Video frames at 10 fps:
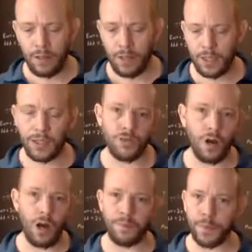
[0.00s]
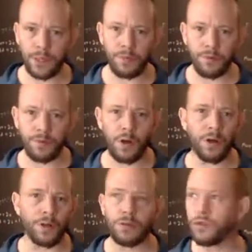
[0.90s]
it can drop, it can fall
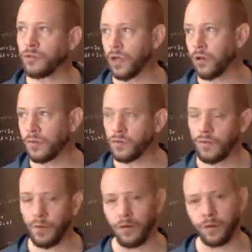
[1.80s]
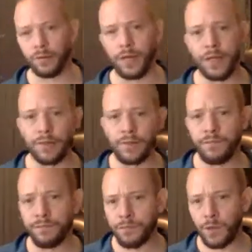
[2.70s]
on your toes, it can fall on your legs,
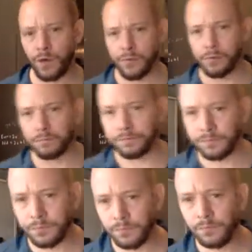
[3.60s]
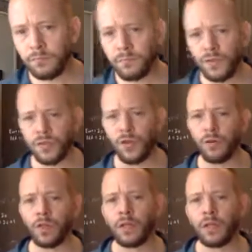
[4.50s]
whatever. So,